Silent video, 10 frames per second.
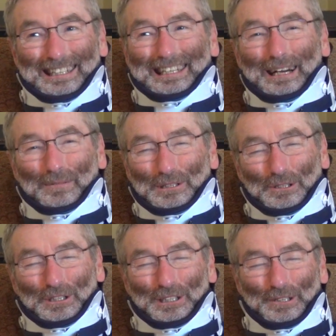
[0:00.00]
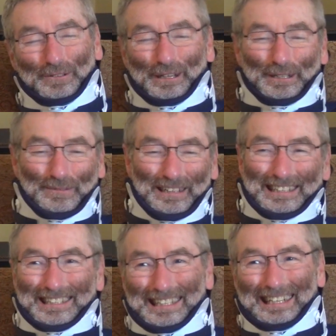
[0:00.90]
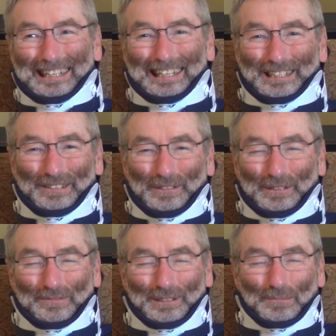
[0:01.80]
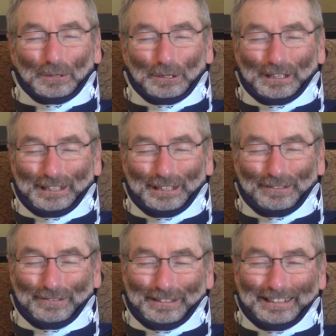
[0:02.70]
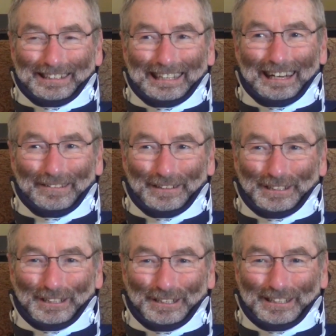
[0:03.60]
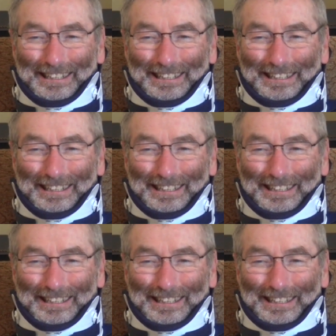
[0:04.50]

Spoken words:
But you were still welcome. That's one of the beauties of the Catholic Church.